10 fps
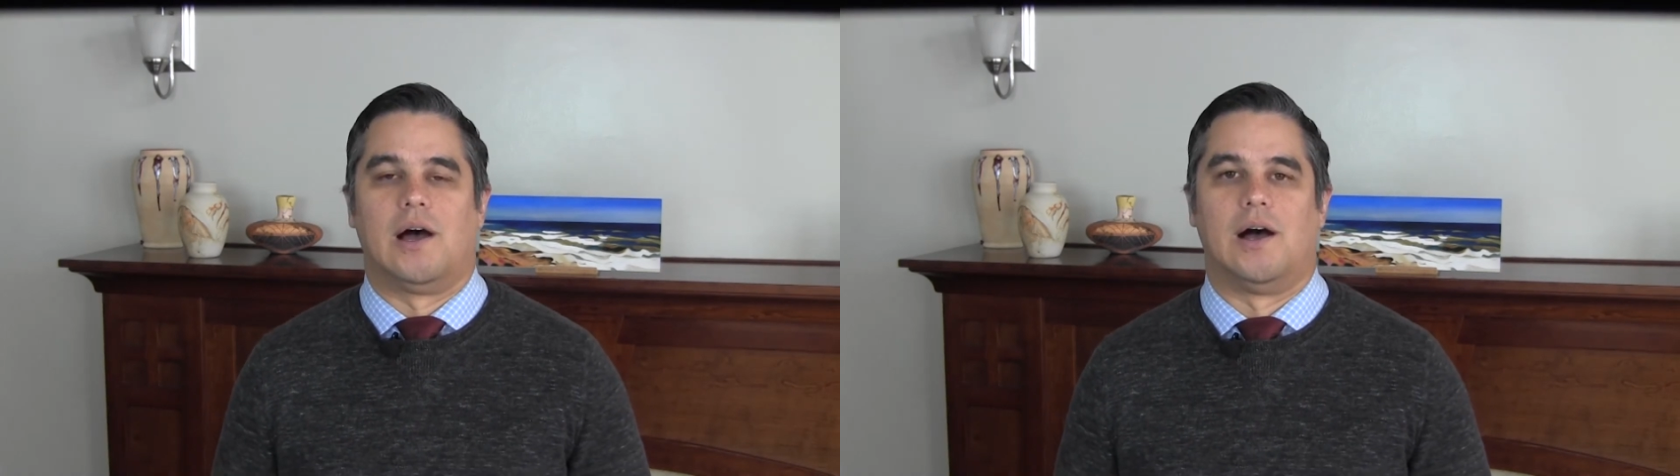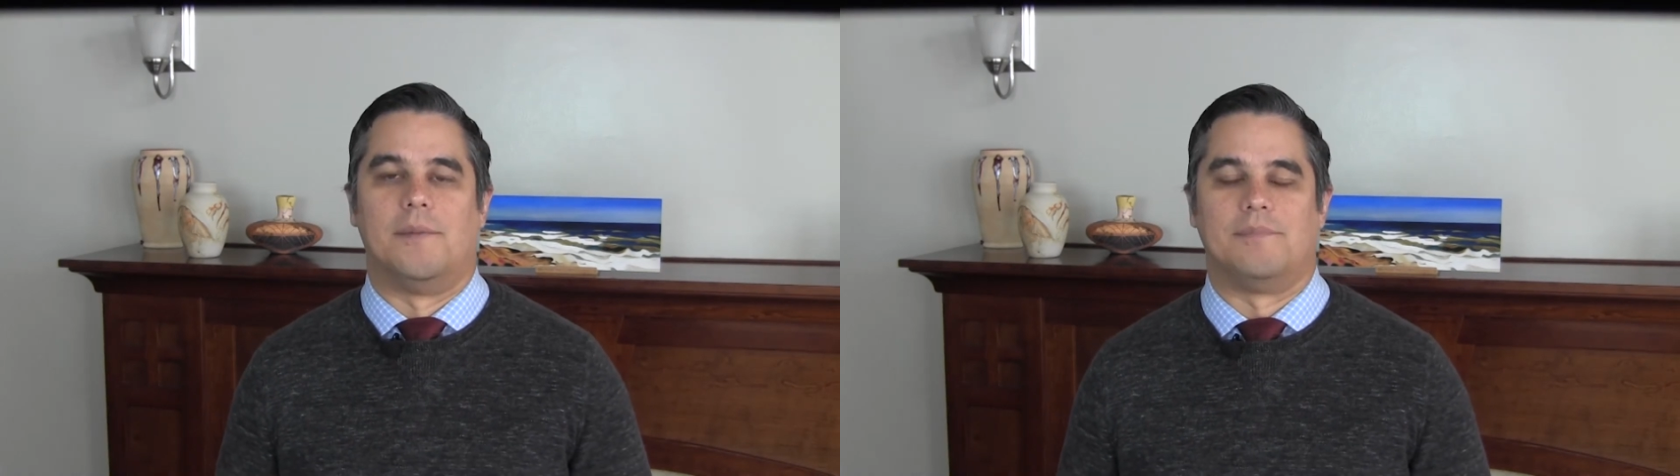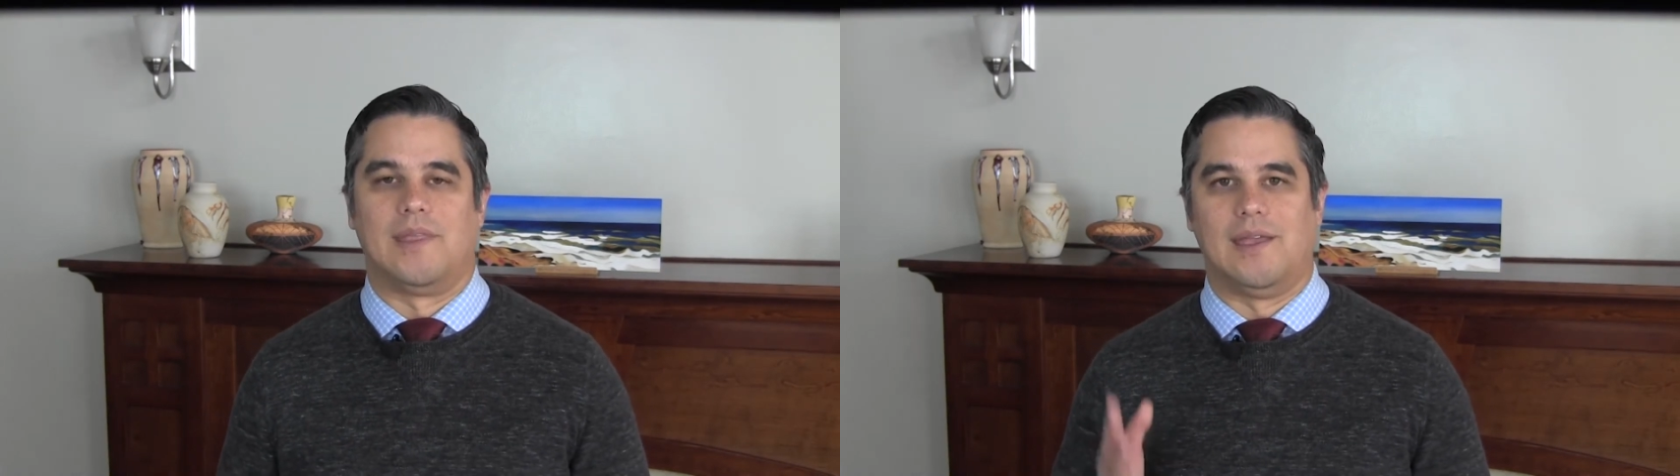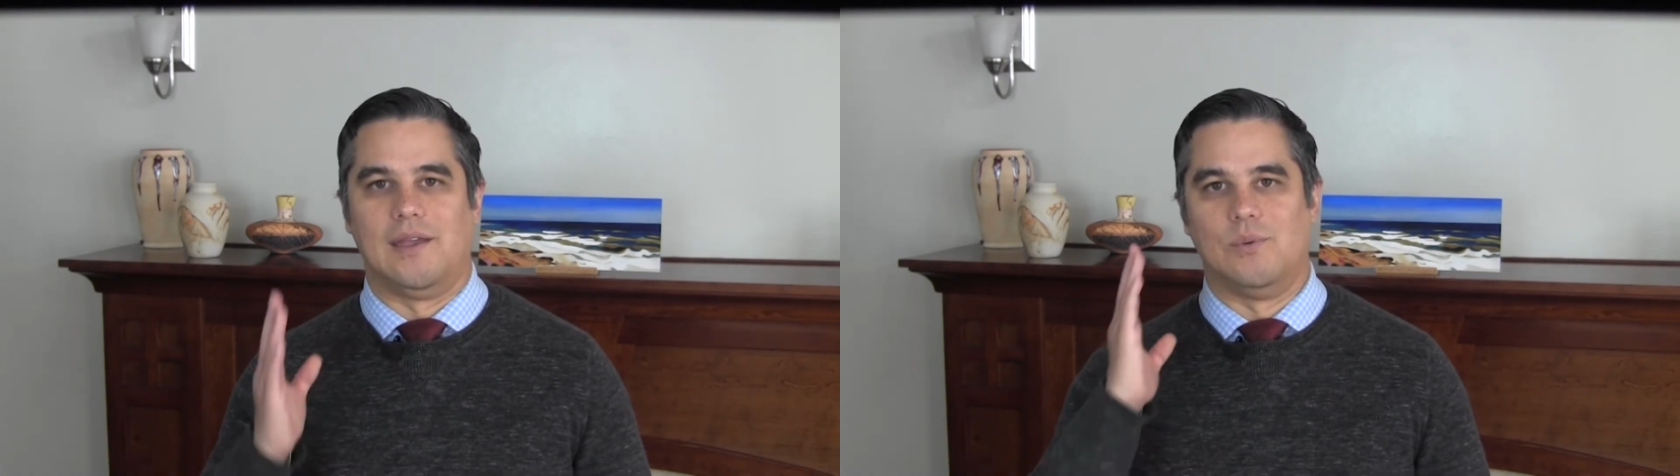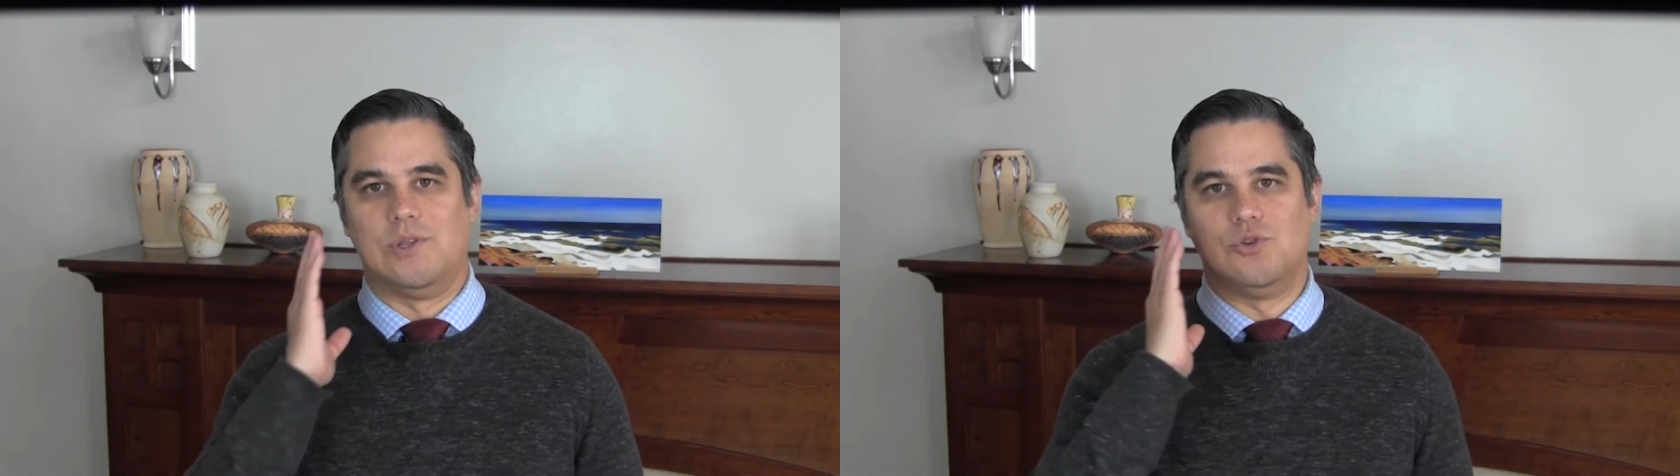and
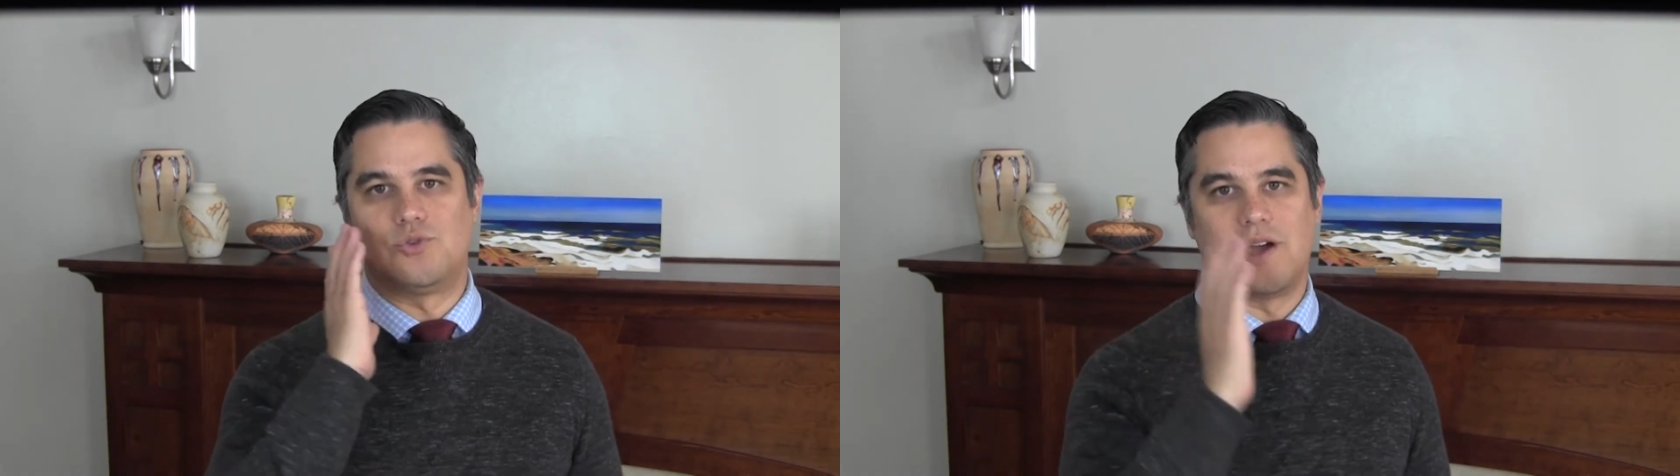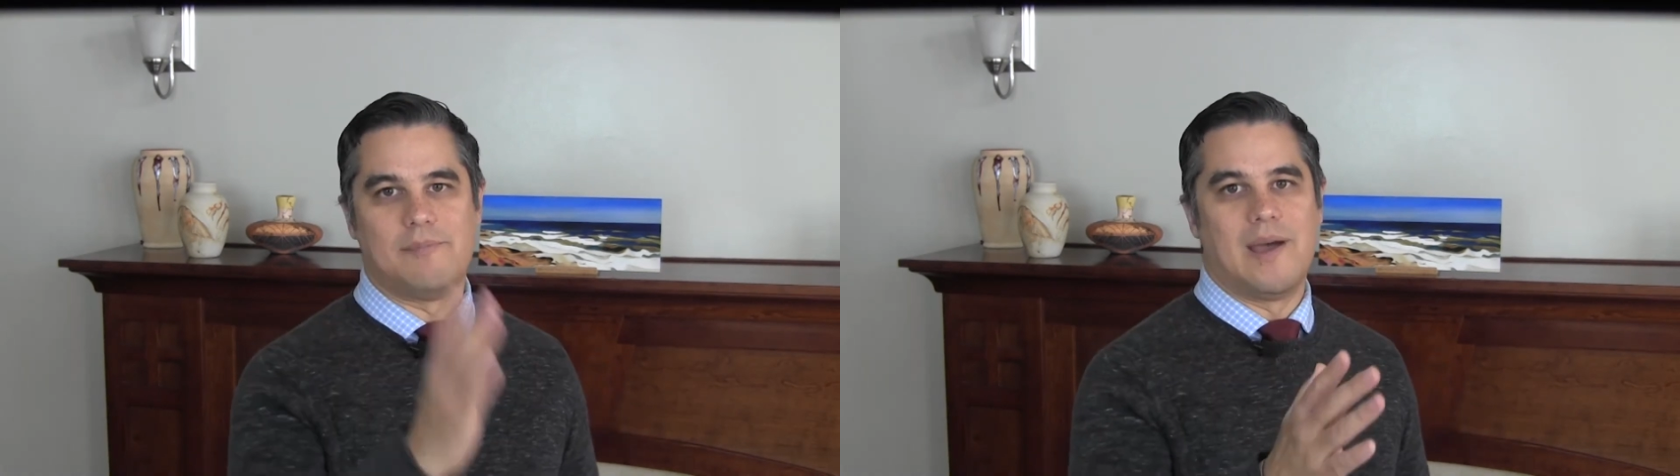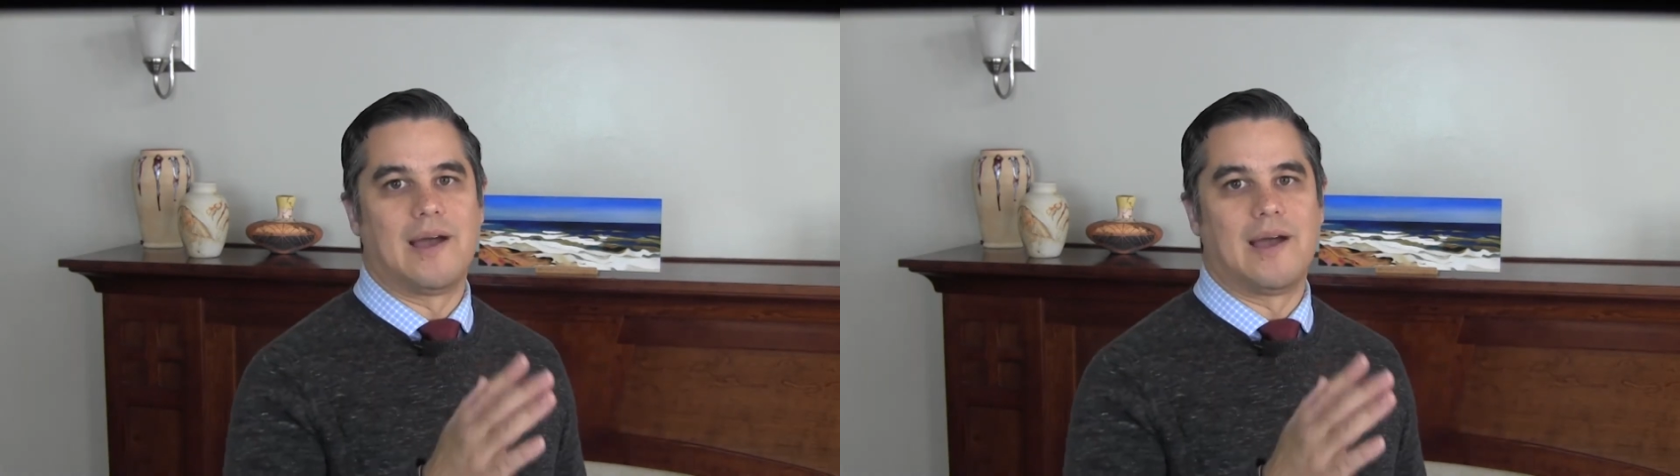when you drive